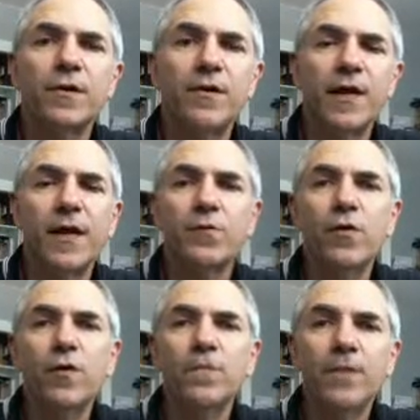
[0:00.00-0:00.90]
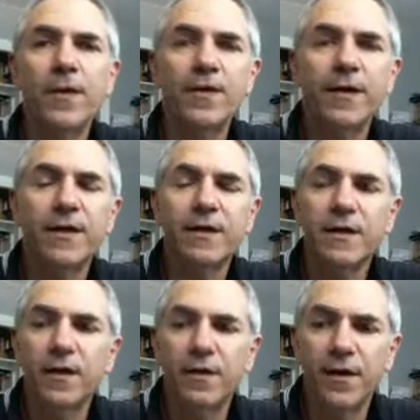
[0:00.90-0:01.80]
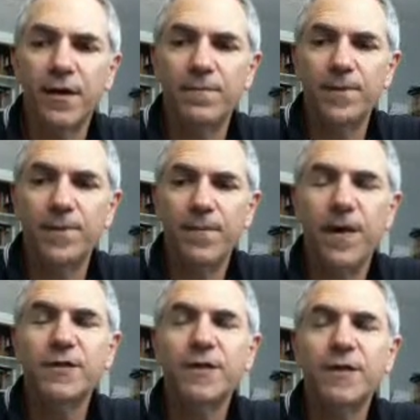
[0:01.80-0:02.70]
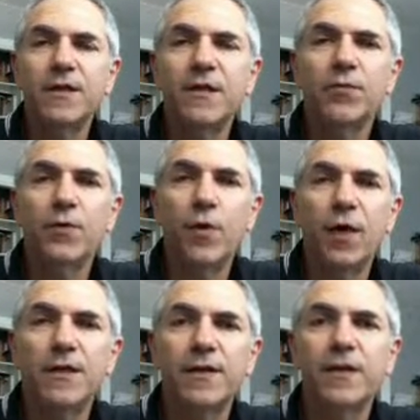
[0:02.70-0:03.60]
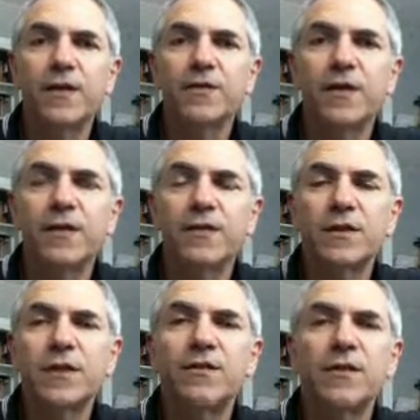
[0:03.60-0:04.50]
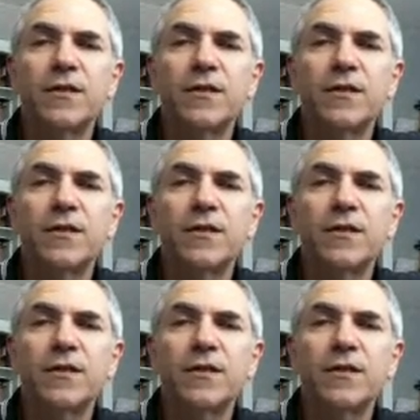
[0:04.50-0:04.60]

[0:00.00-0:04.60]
that I wrote comparing the Bosnian and the Rwandan genocides,